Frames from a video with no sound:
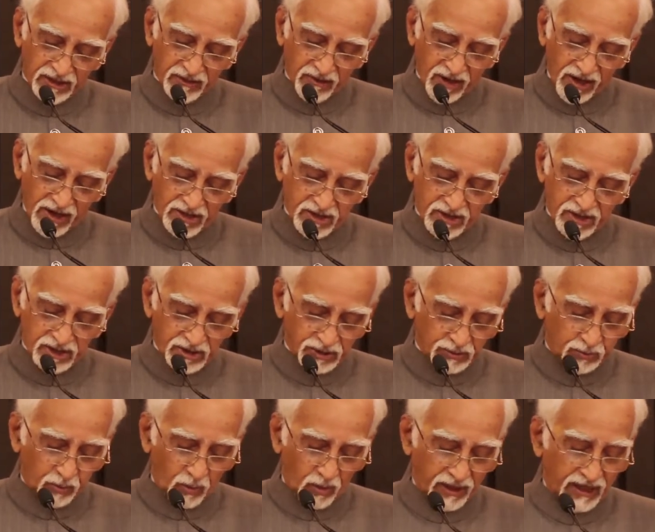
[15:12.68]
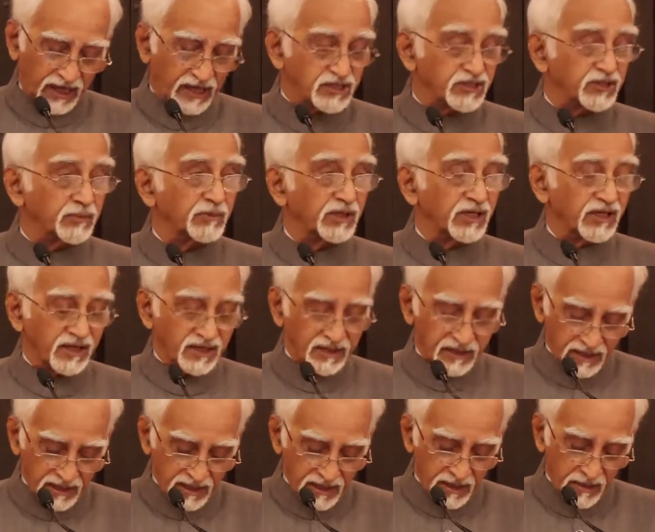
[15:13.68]
religions for hegemony,
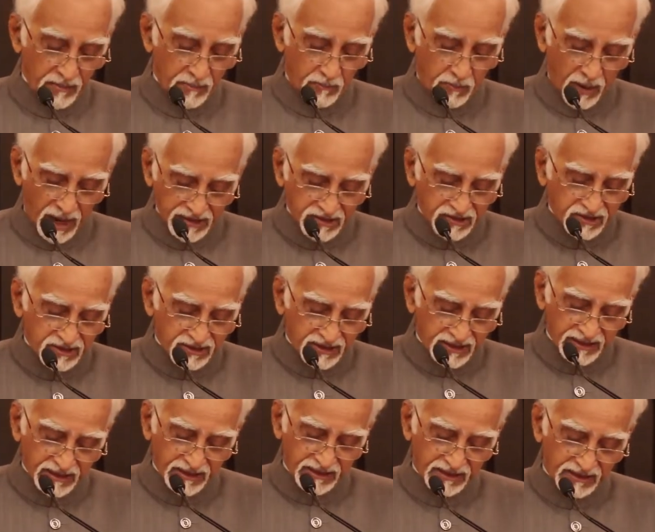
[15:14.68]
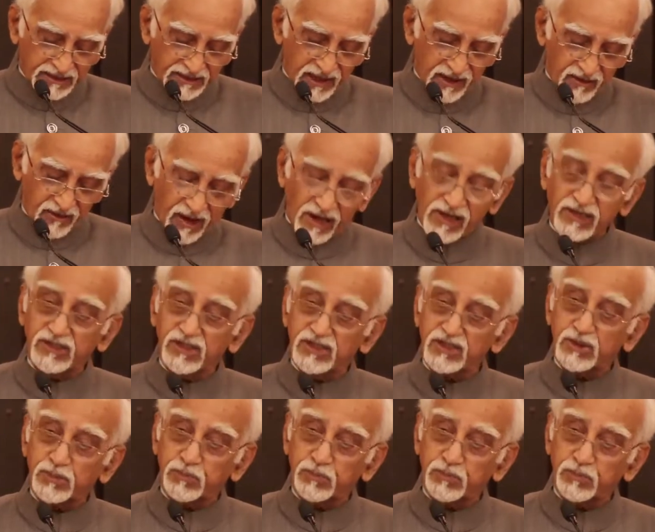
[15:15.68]
but the religious